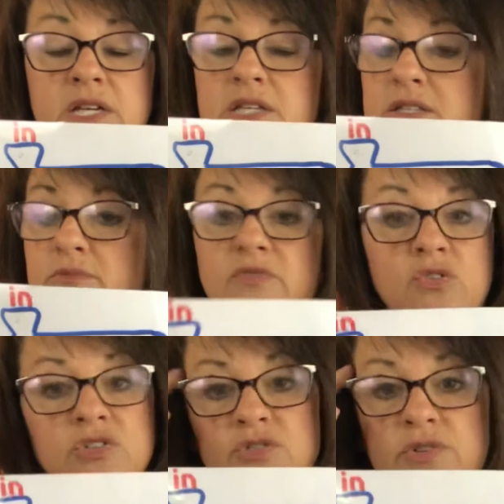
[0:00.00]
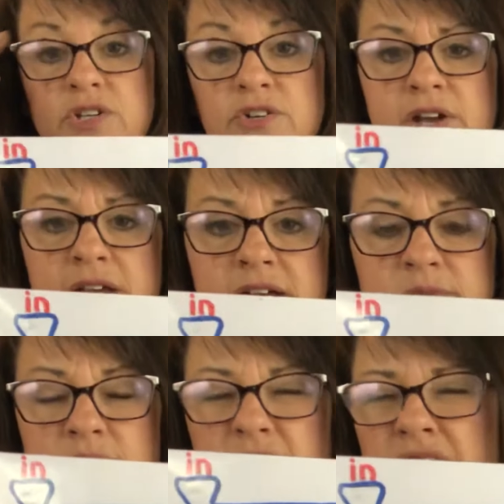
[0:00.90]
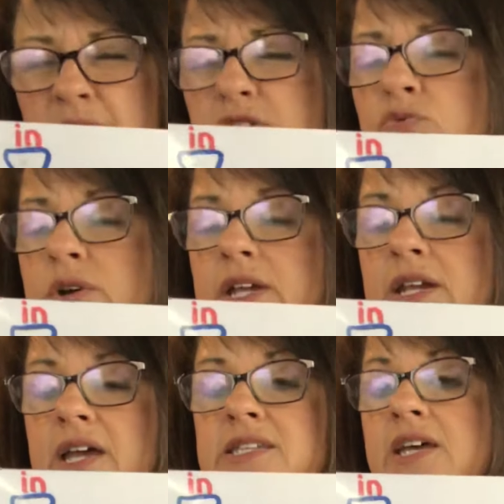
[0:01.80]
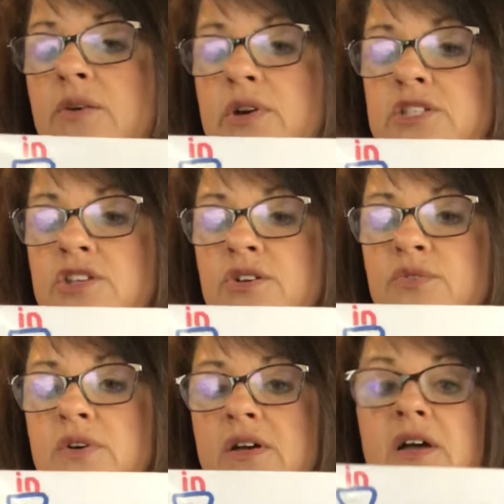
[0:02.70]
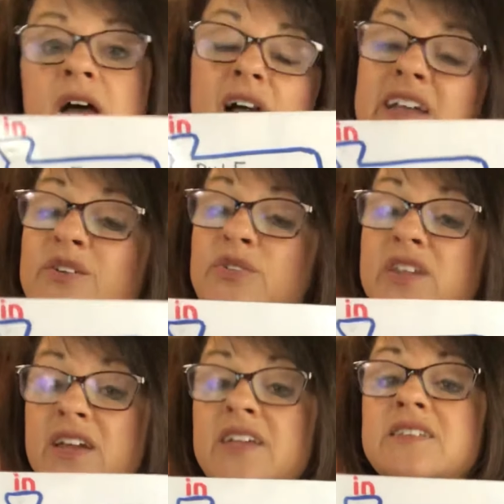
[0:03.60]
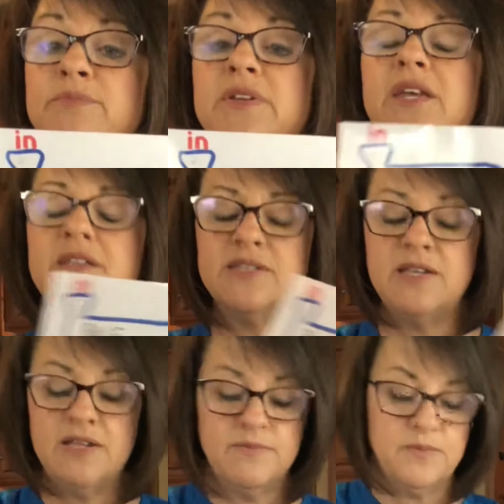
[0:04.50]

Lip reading: Some of you can do it in your head, but if I'm at 20 and I take away 2, I know that I end up at 18.